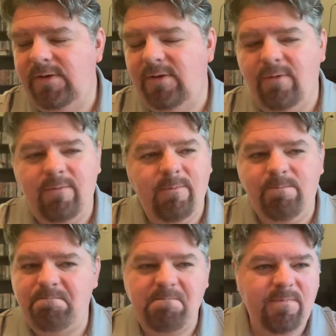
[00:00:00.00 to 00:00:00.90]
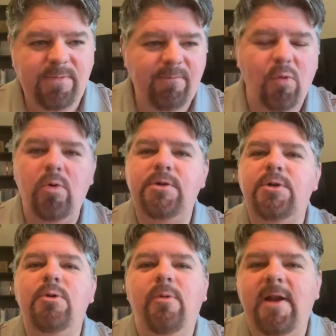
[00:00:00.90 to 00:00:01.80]
you know,
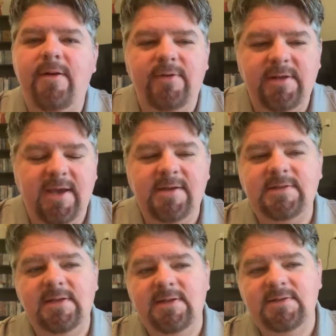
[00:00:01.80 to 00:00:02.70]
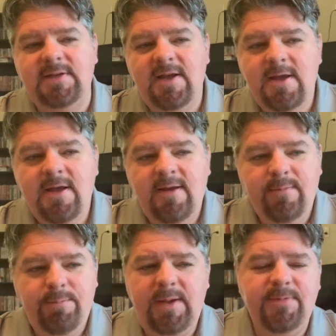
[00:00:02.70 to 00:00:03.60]
4-2, whatever the case is,
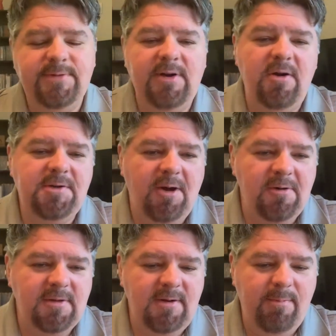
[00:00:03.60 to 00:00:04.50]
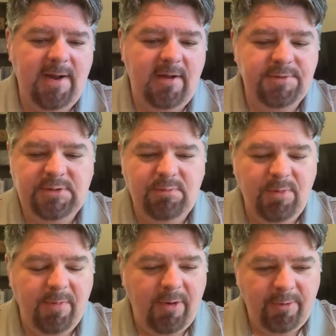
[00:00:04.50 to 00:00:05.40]
people start talking about Super
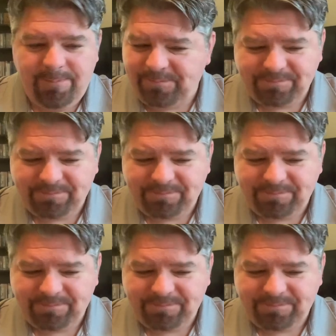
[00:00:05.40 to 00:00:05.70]
Bowl.